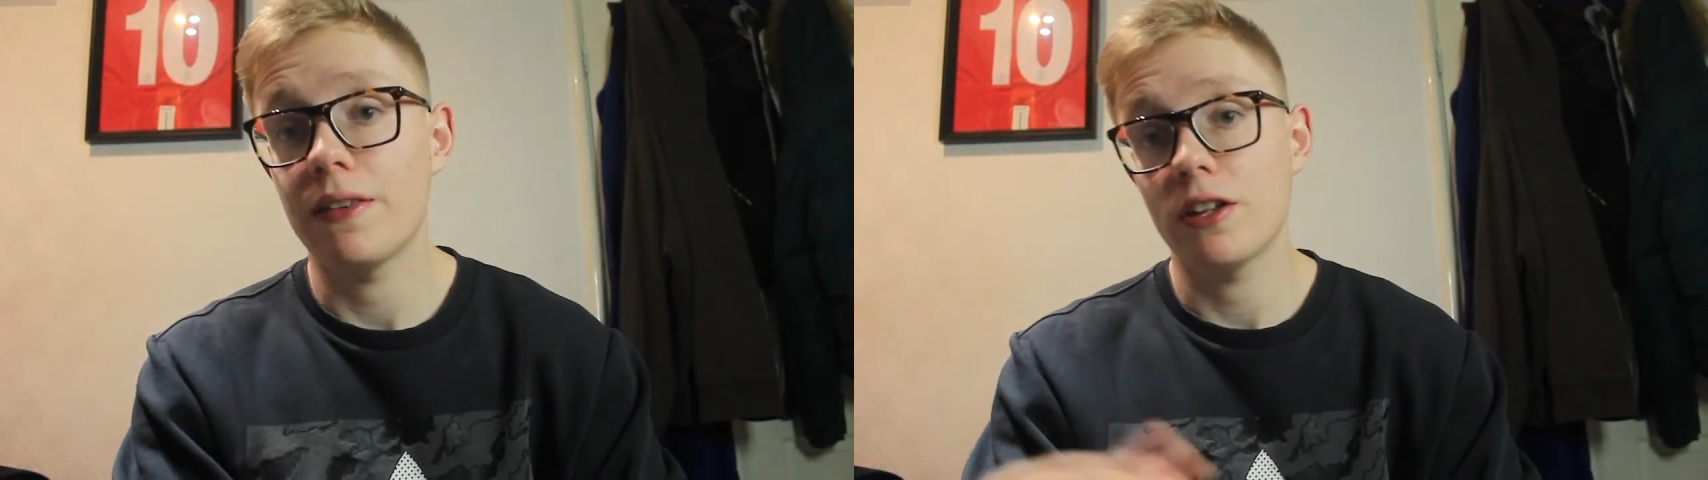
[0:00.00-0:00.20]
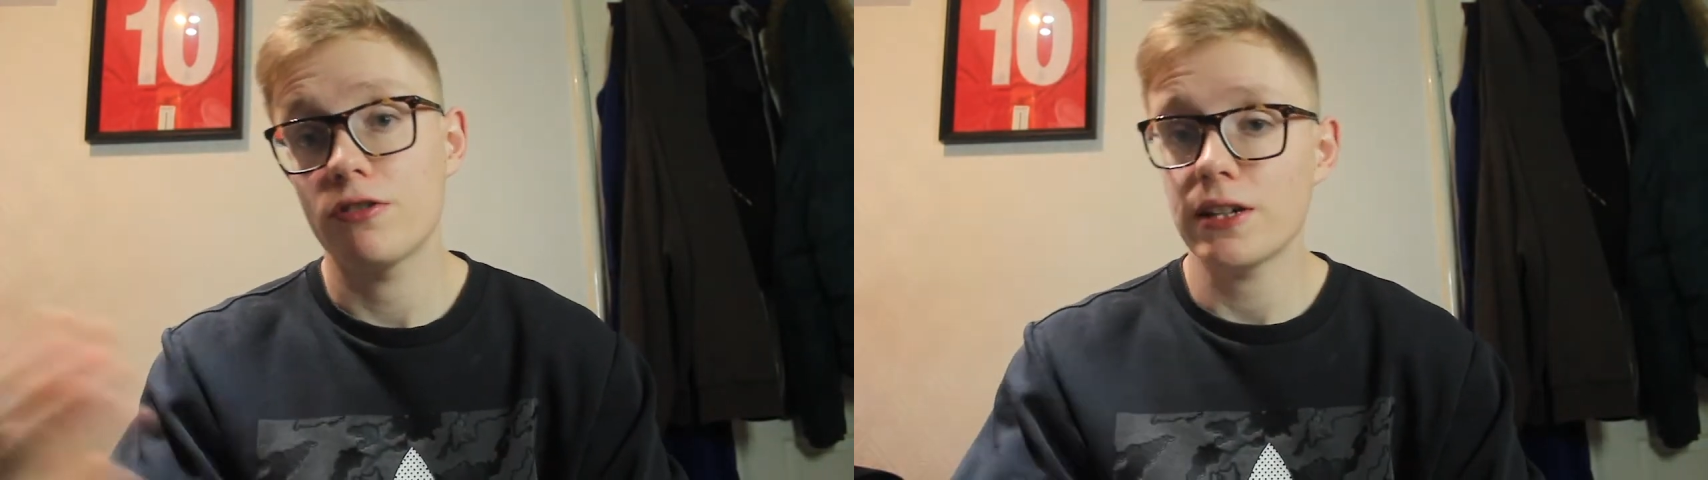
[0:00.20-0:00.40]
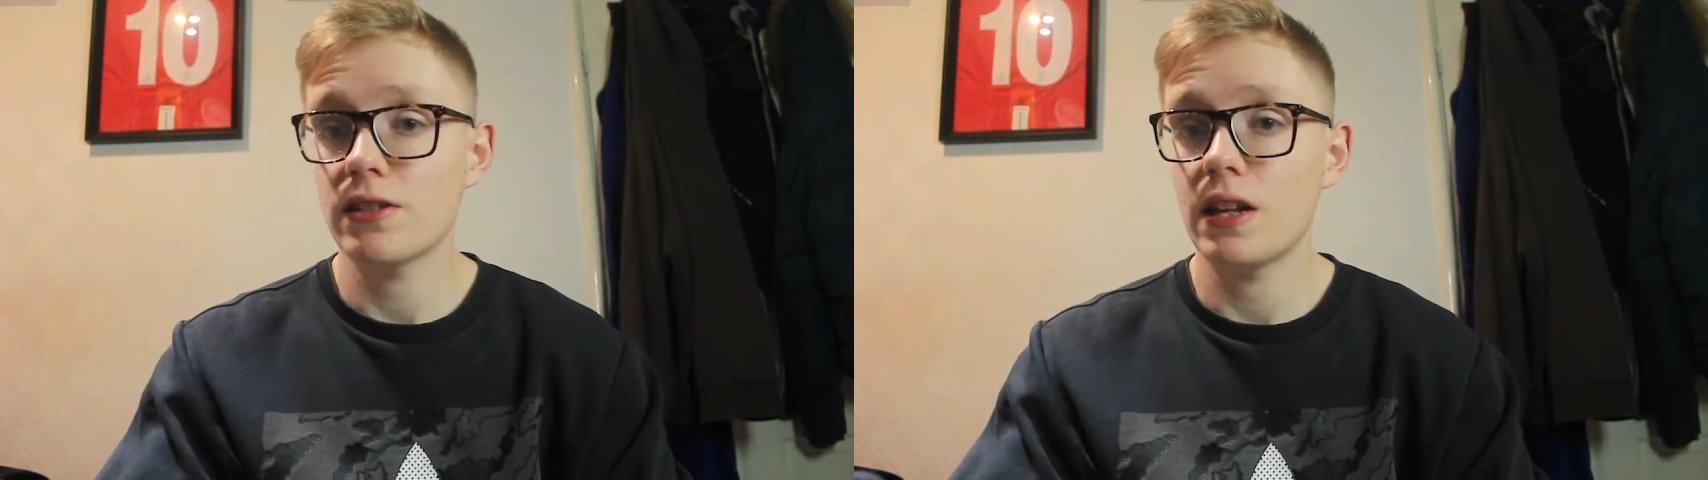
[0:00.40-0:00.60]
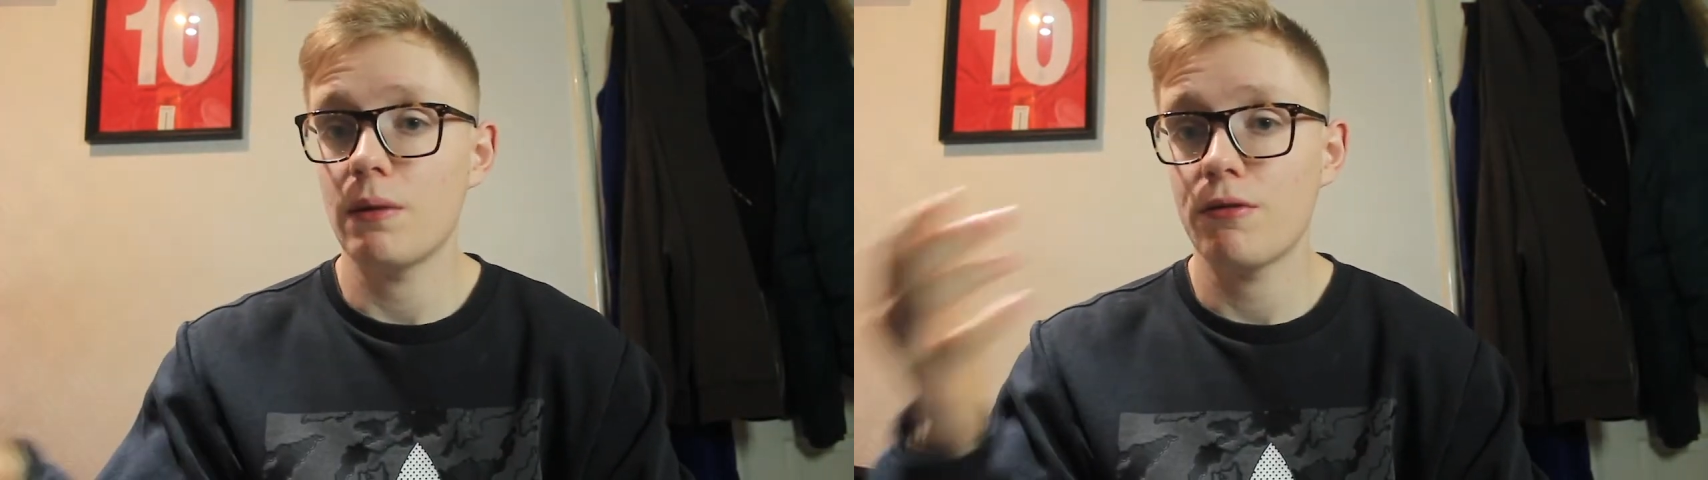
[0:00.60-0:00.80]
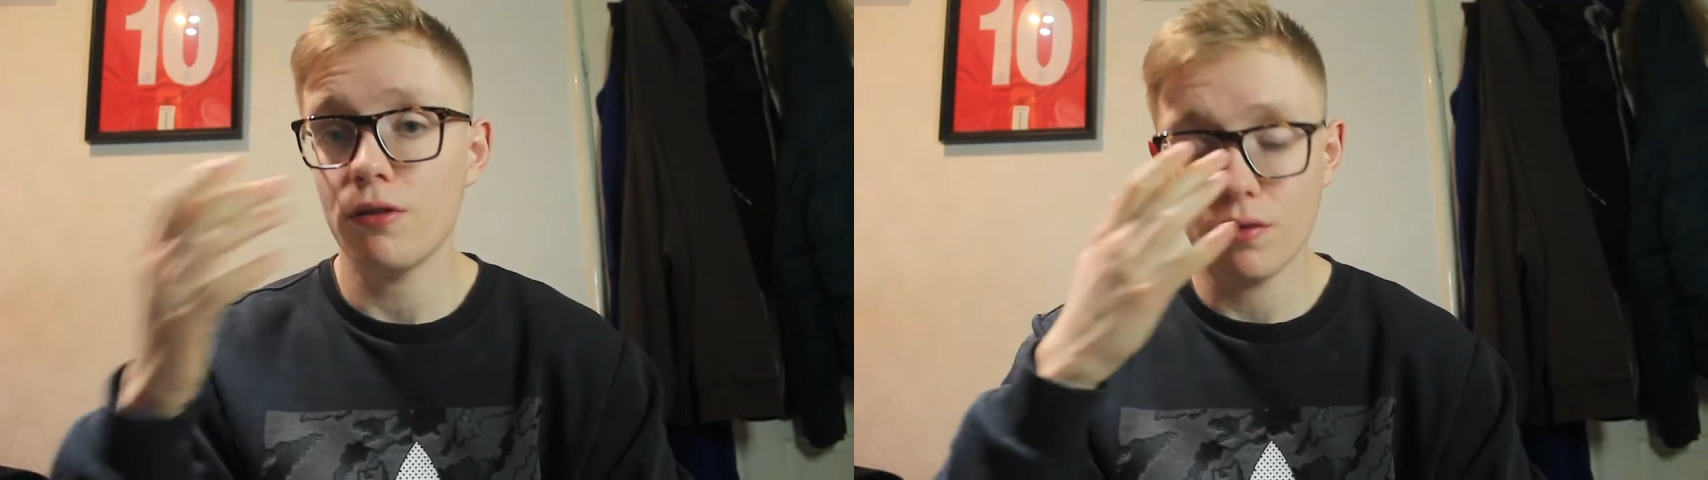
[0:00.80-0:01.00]
the address and the name
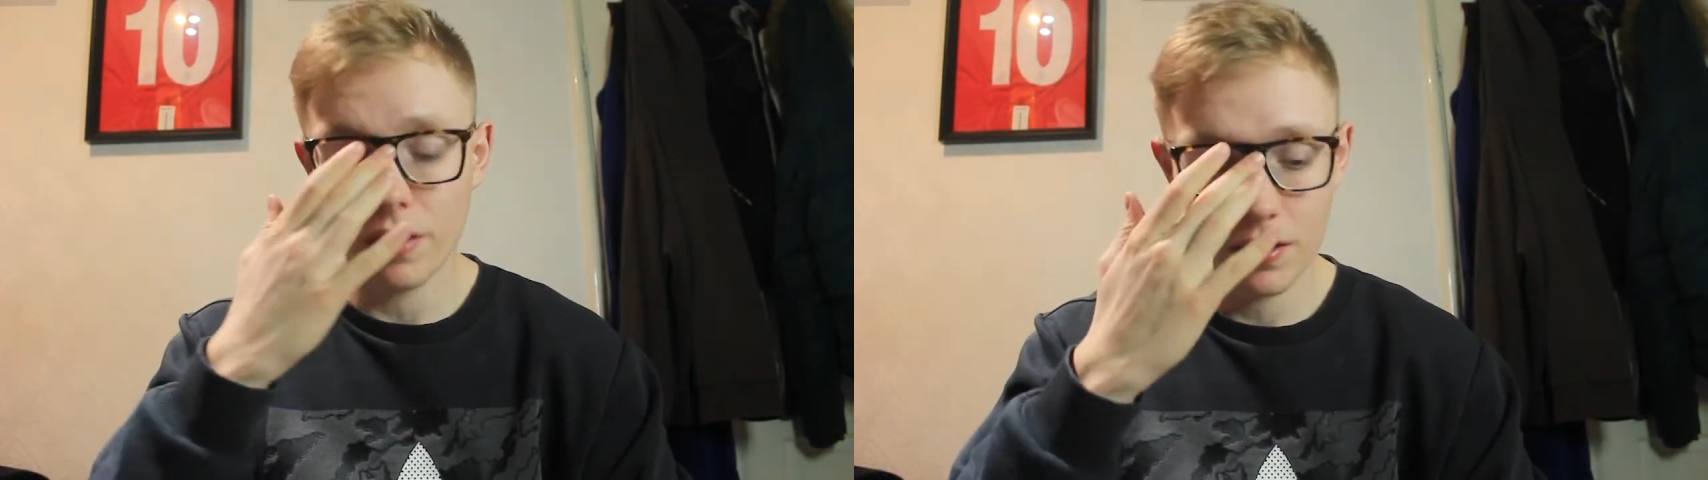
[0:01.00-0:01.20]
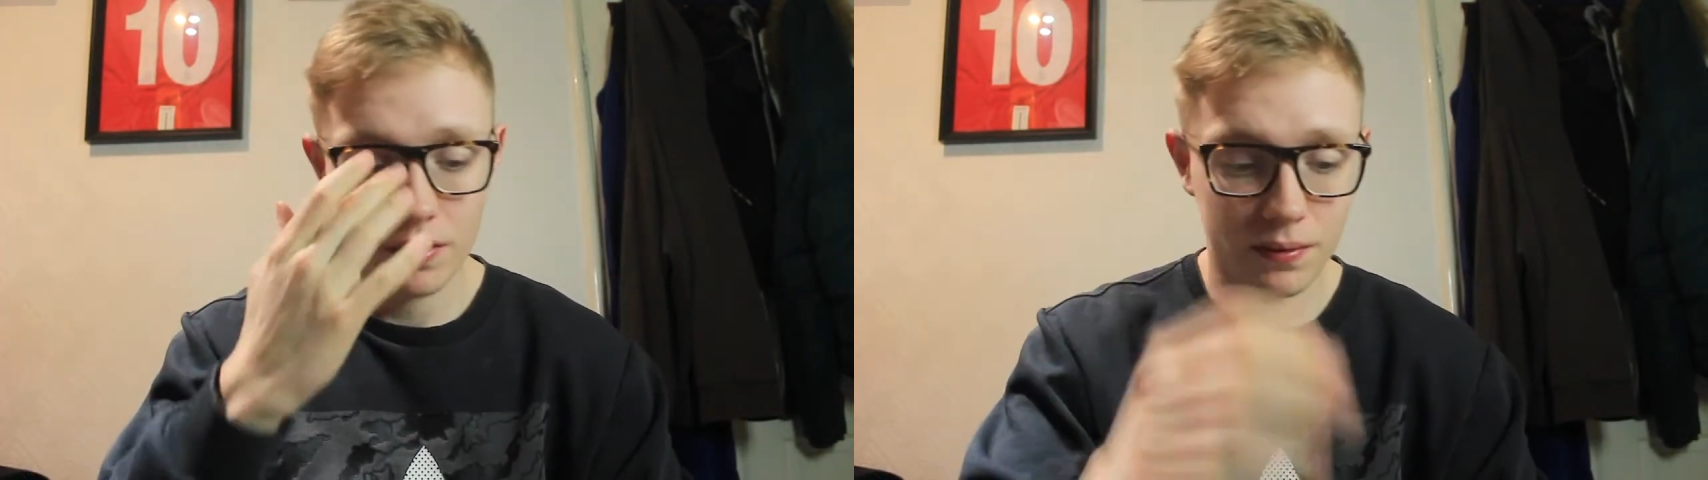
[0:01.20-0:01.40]
in front of it.